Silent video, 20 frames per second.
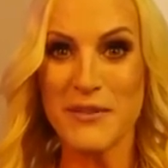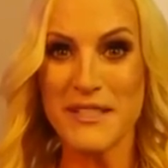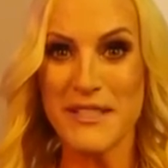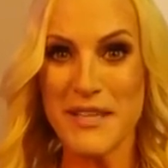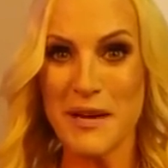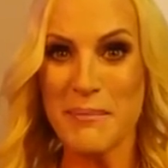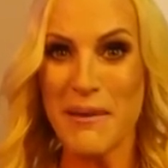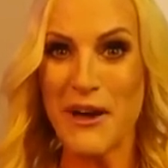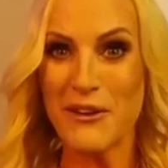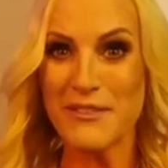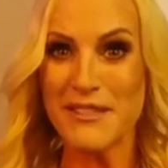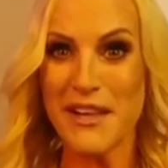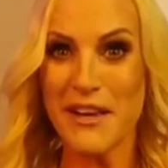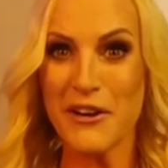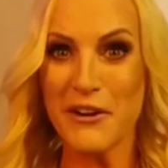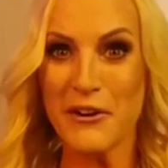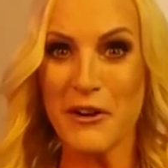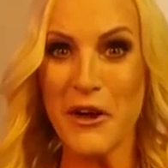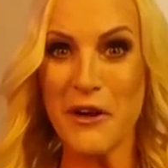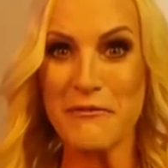step outside
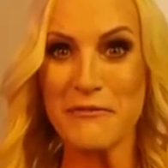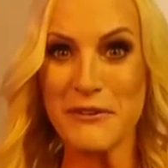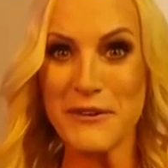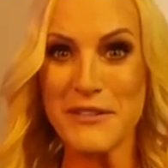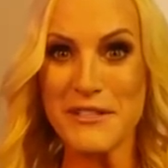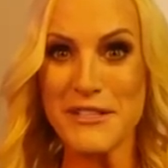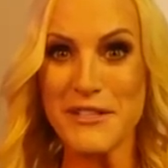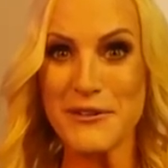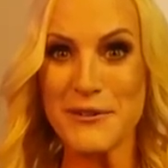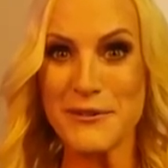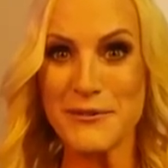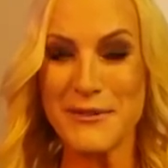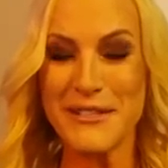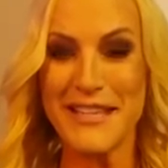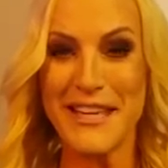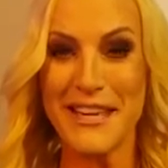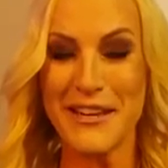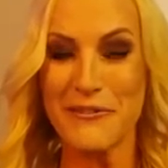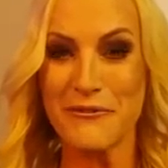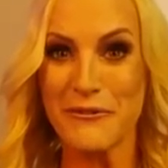our comfort zones,
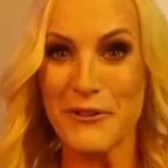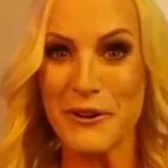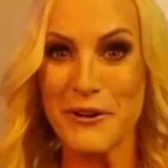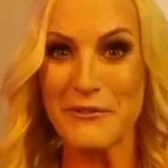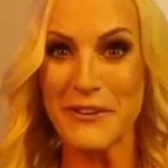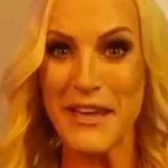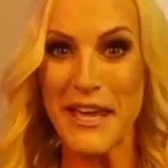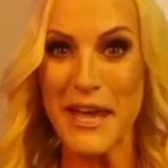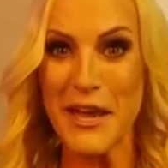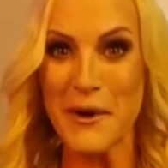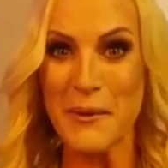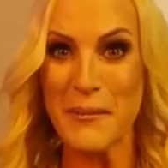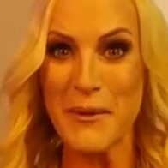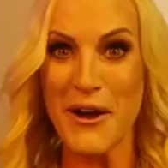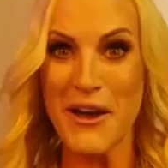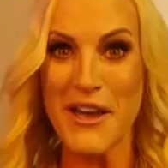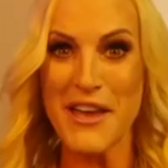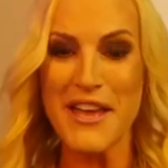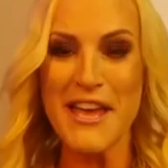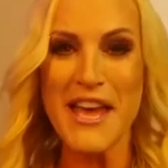get in front of a
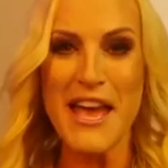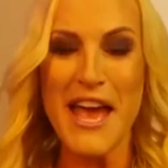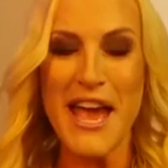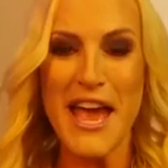camera,